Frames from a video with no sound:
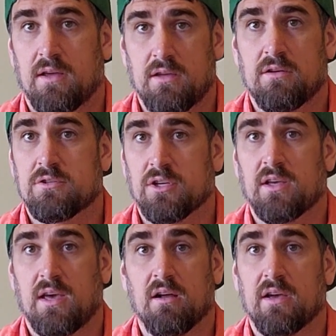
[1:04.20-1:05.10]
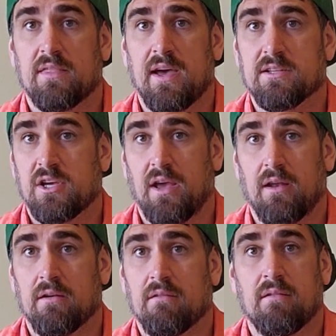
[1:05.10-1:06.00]
hit that
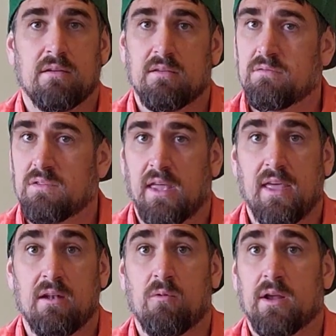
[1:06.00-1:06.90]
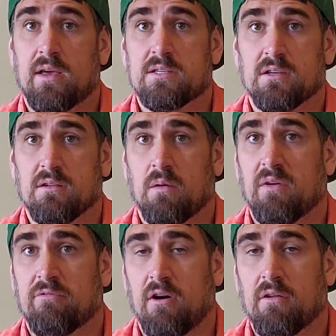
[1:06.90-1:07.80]
chain. And then when it gets a little bit
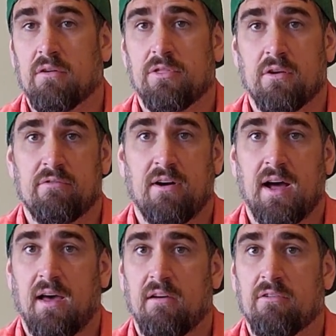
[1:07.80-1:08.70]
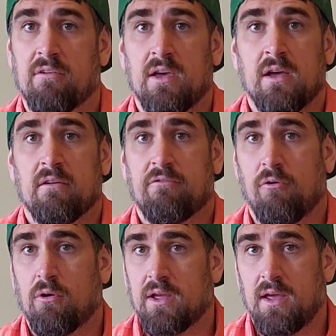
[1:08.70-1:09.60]
farther, 35,
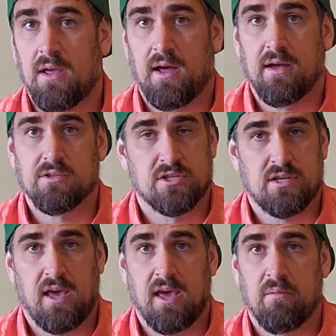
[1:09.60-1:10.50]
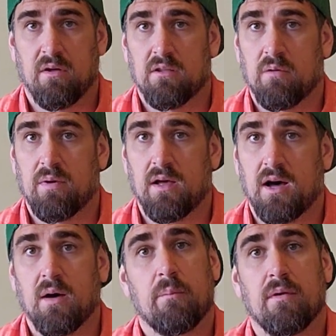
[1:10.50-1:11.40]
40, I just aim a little bit
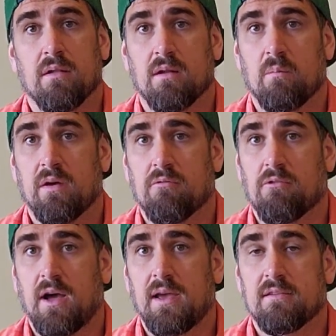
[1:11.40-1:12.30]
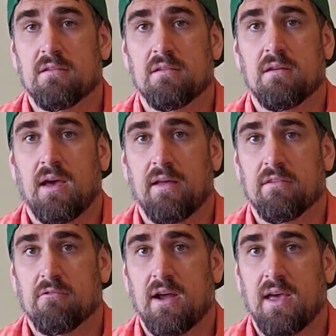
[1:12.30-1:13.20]
up, a little bit right as a
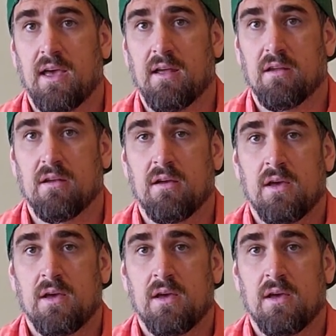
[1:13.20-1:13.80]
right-handed